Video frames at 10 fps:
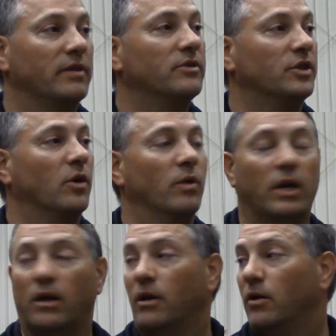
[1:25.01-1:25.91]
So
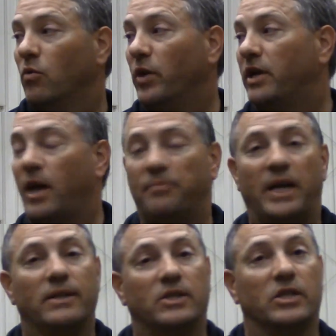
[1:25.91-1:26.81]
we kept
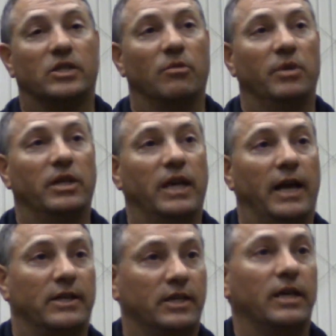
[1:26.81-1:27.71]
that system in the
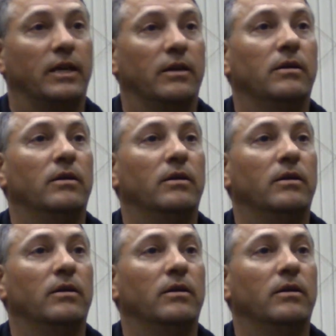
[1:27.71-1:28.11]
XE,